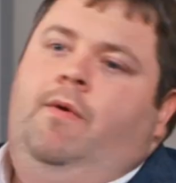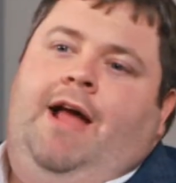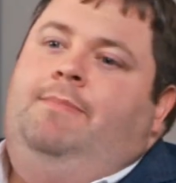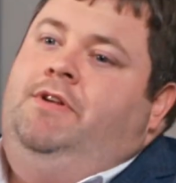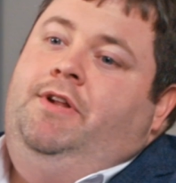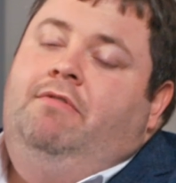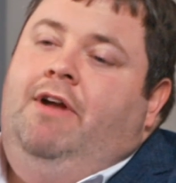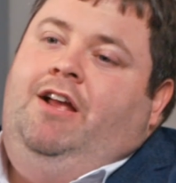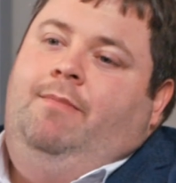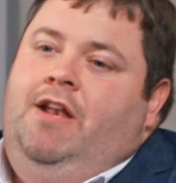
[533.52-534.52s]
would absolutely
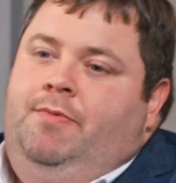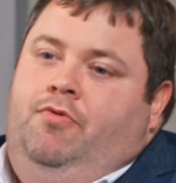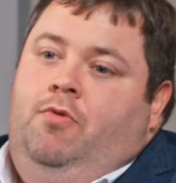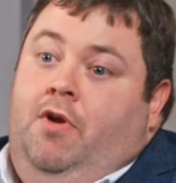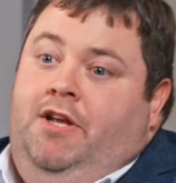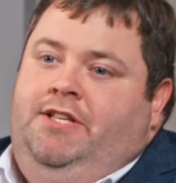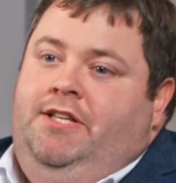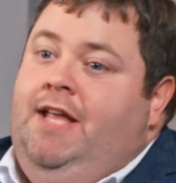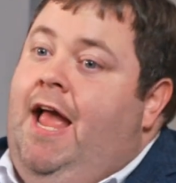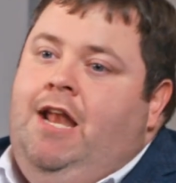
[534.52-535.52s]
recommend Performa
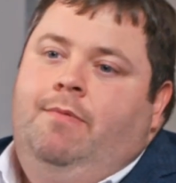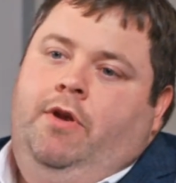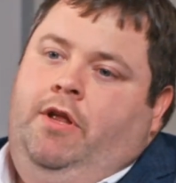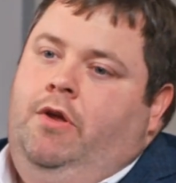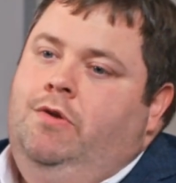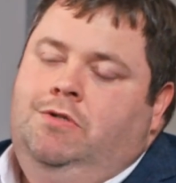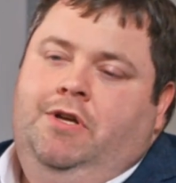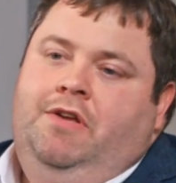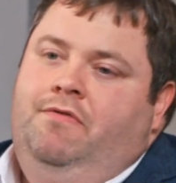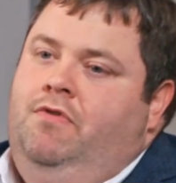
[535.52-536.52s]
IT to anybody who's
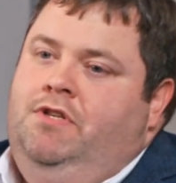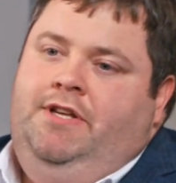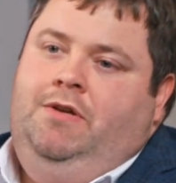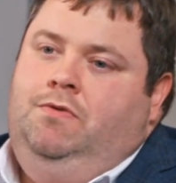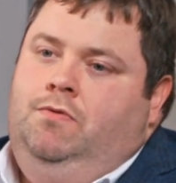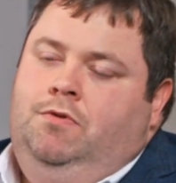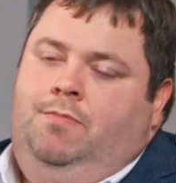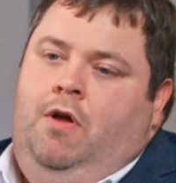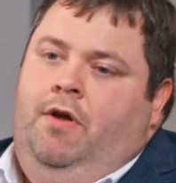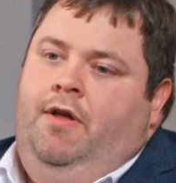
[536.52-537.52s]
looking for a Salesforce
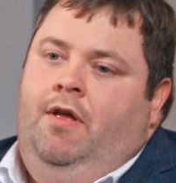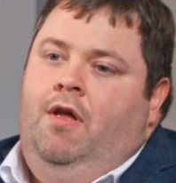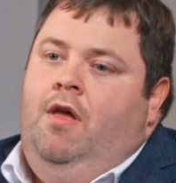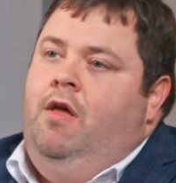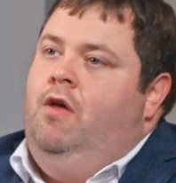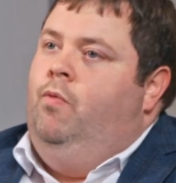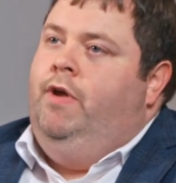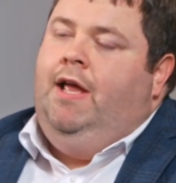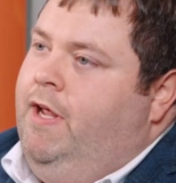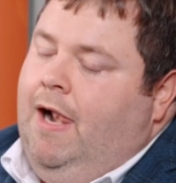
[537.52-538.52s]
partner. We
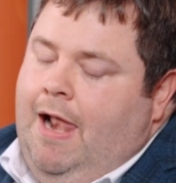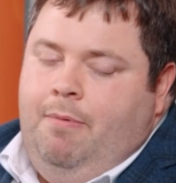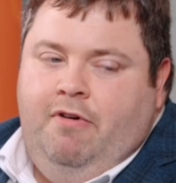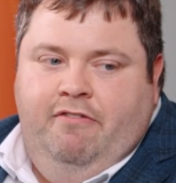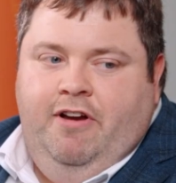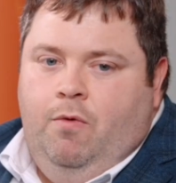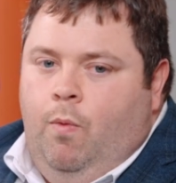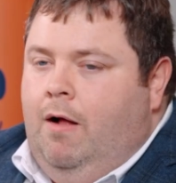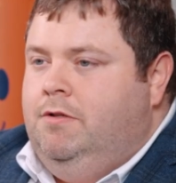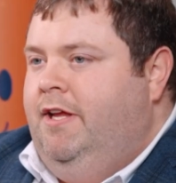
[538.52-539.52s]
collaborate really well
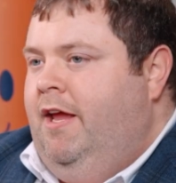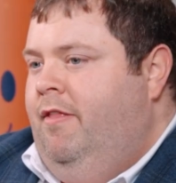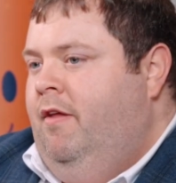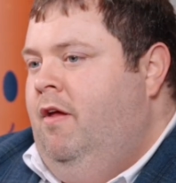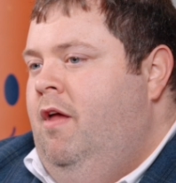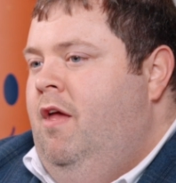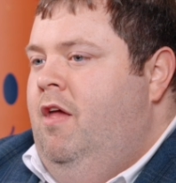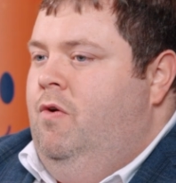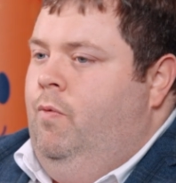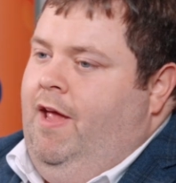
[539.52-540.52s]
together.
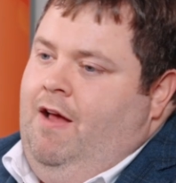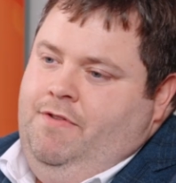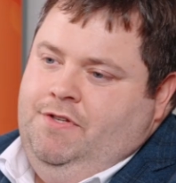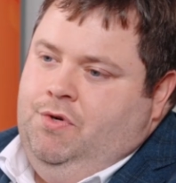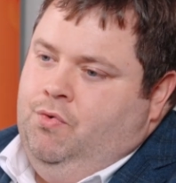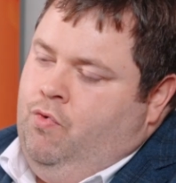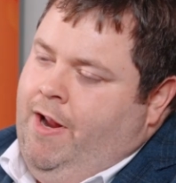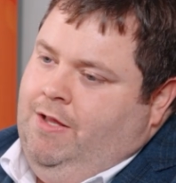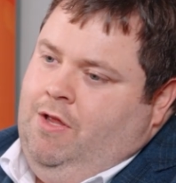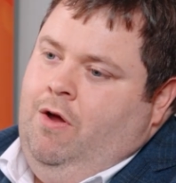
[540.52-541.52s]
We have this great
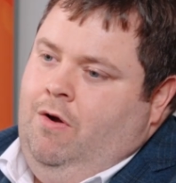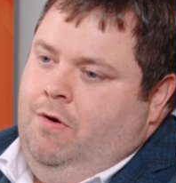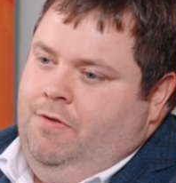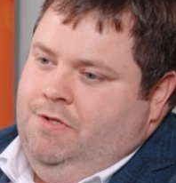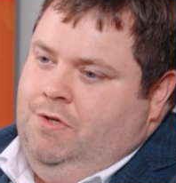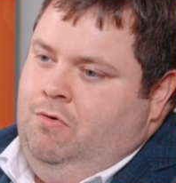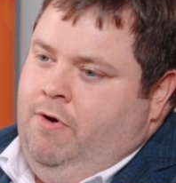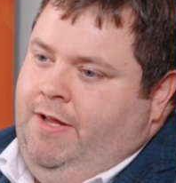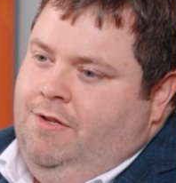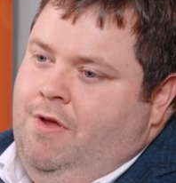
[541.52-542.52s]
dialogue, this
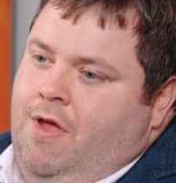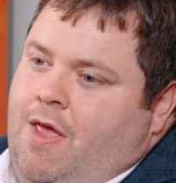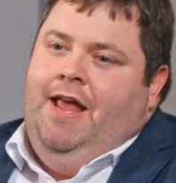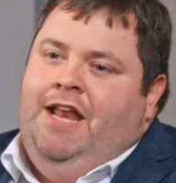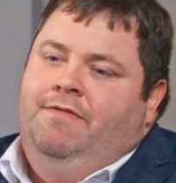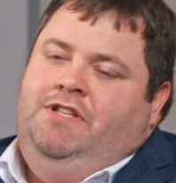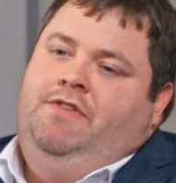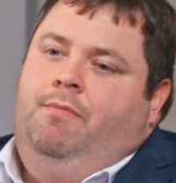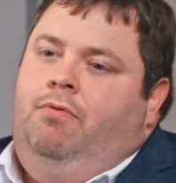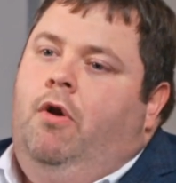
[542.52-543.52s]
great
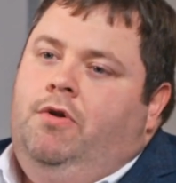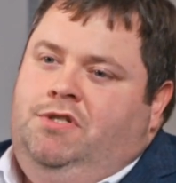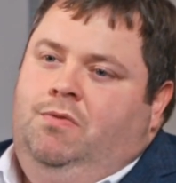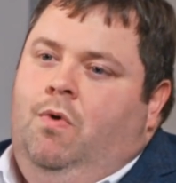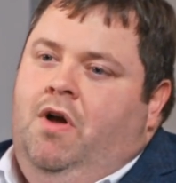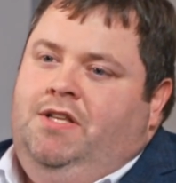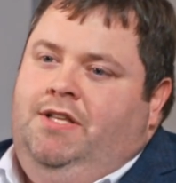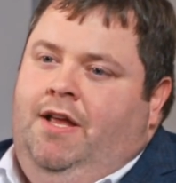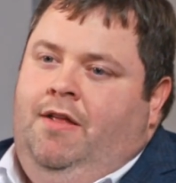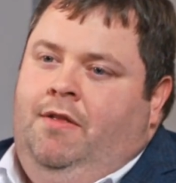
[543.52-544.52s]
innovative approach to work
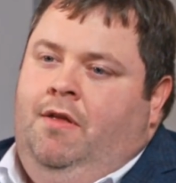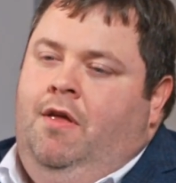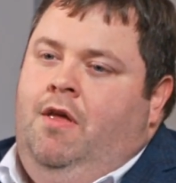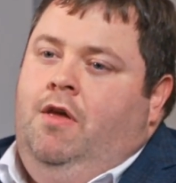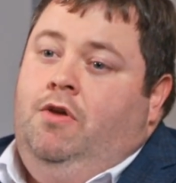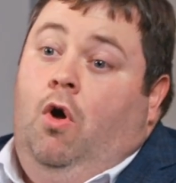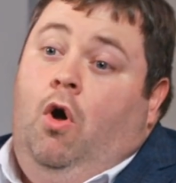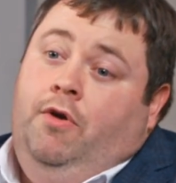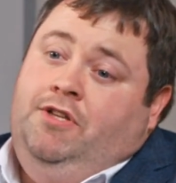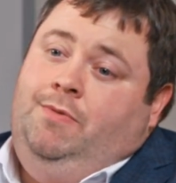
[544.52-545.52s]
together. You're
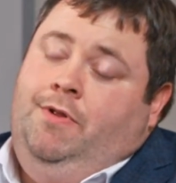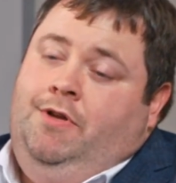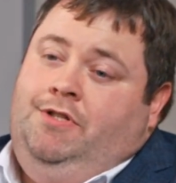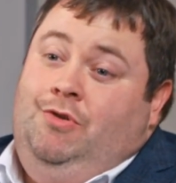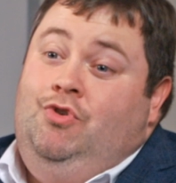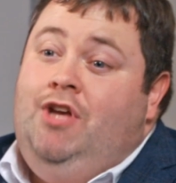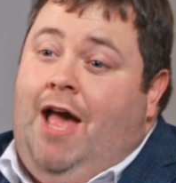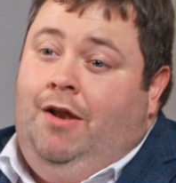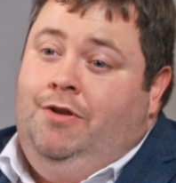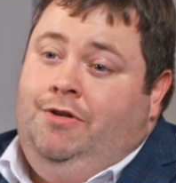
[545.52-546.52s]
honest with us, you
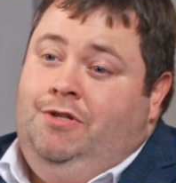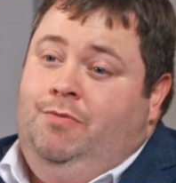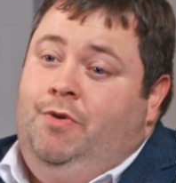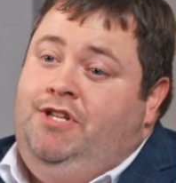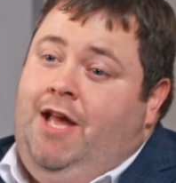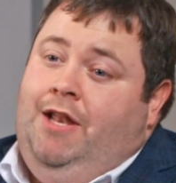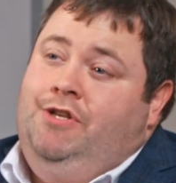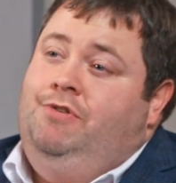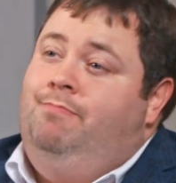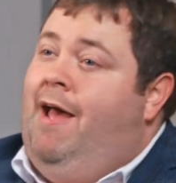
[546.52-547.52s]
challenge us, and we
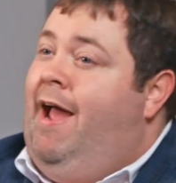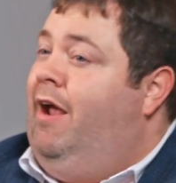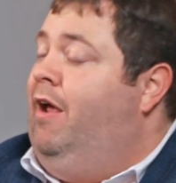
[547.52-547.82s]
challenge you back.